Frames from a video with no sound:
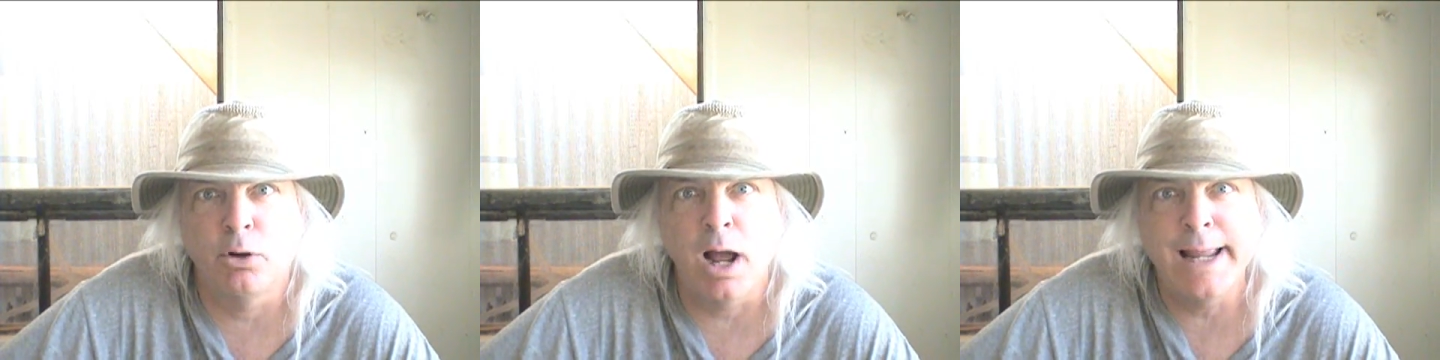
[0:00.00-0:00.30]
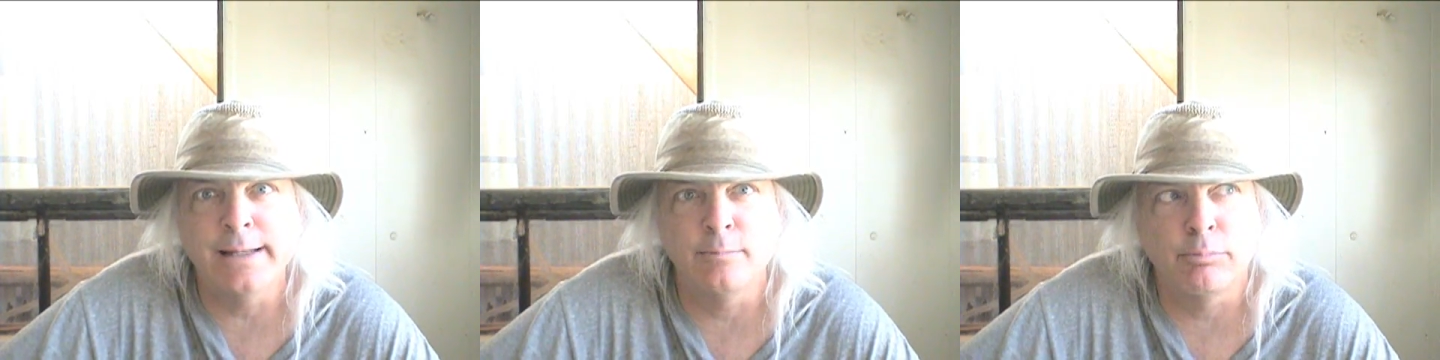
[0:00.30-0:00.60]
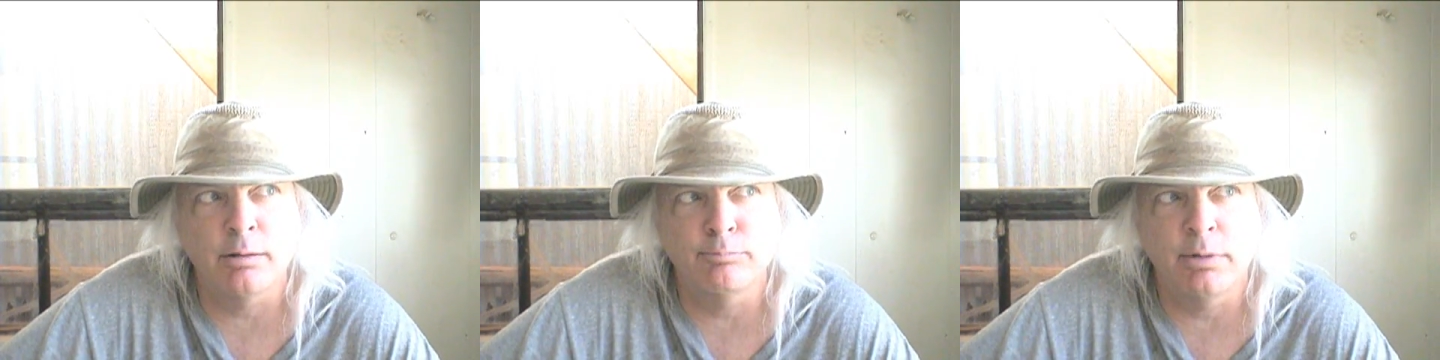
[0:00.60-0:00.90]

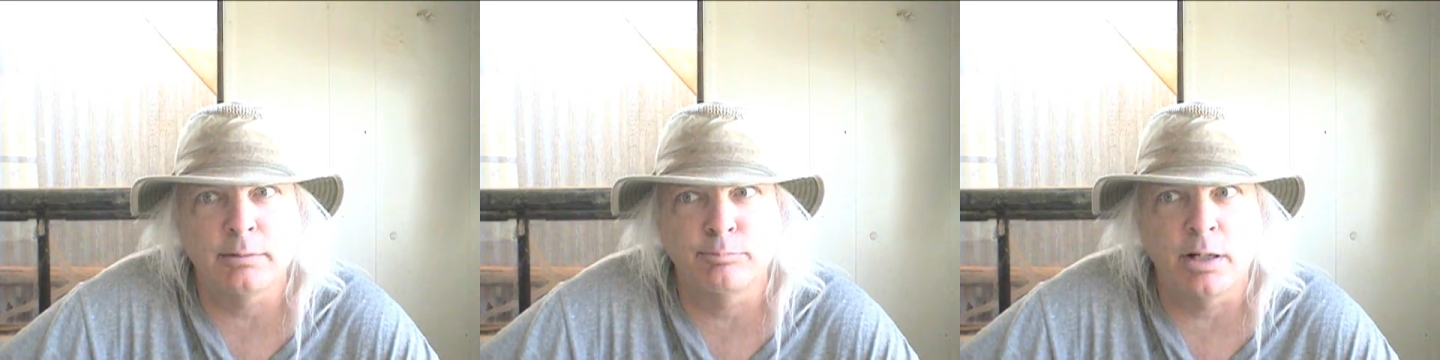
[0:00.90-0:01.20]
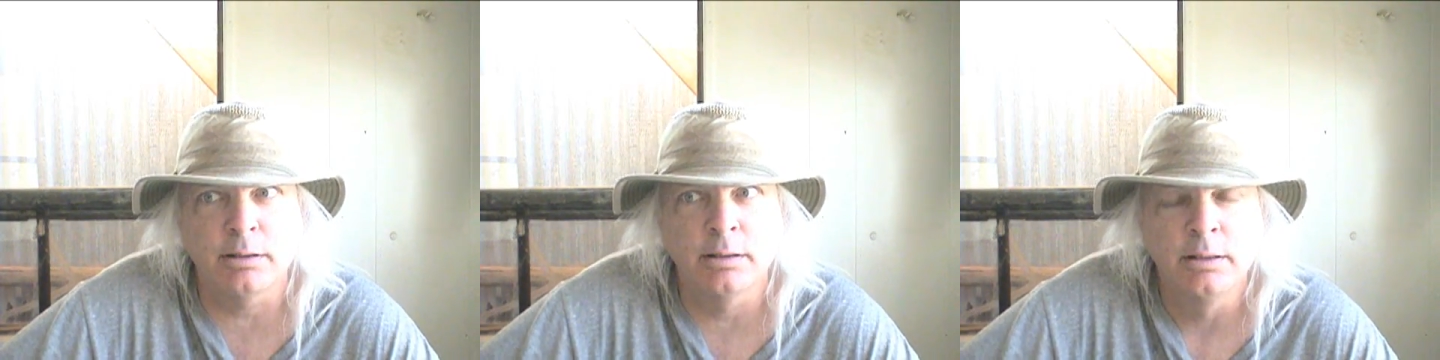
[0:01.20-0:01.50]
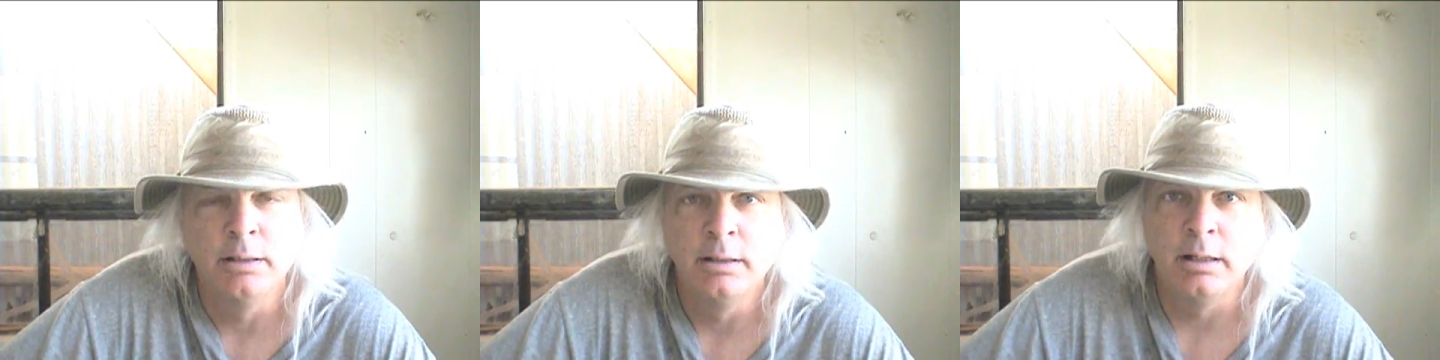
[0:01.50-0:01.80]
Brian, buck, buck, buck.
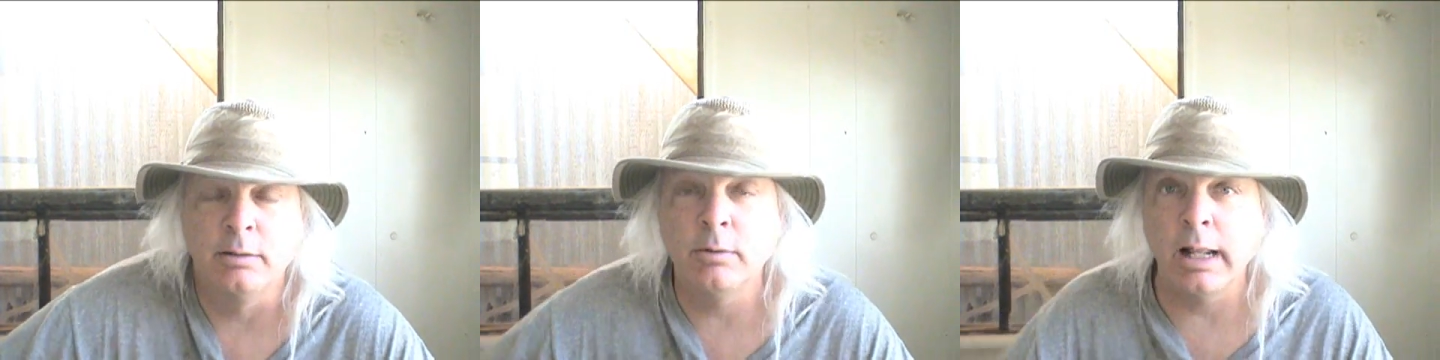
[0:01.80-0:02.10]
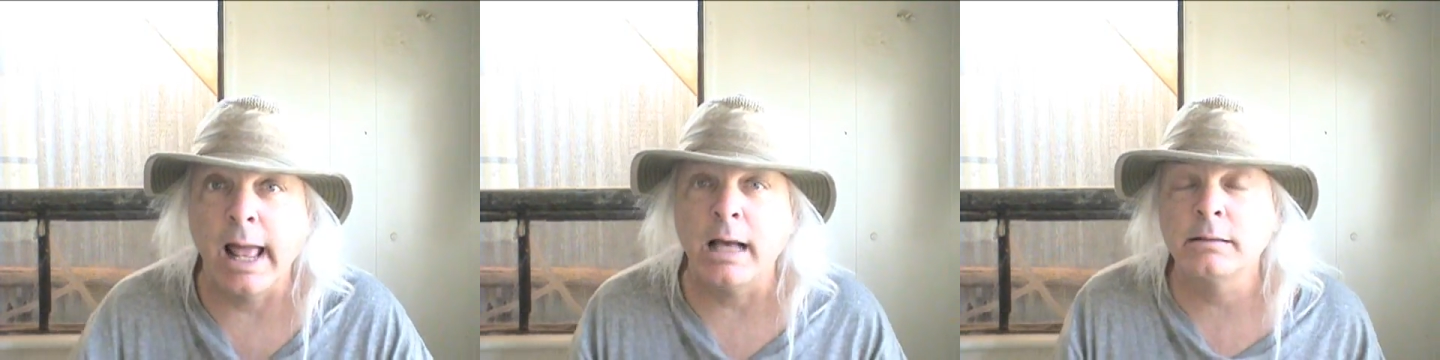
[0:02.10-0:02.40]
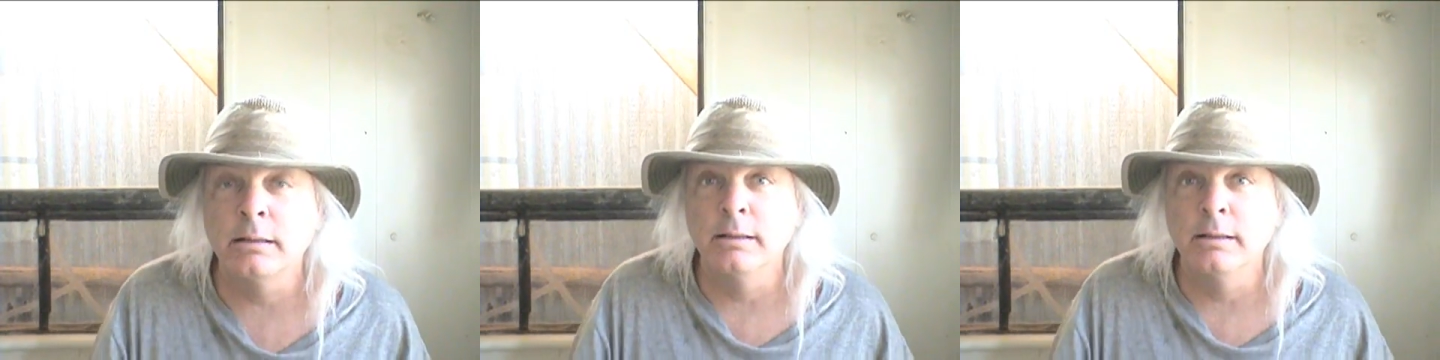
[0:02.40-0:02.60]
And when I asked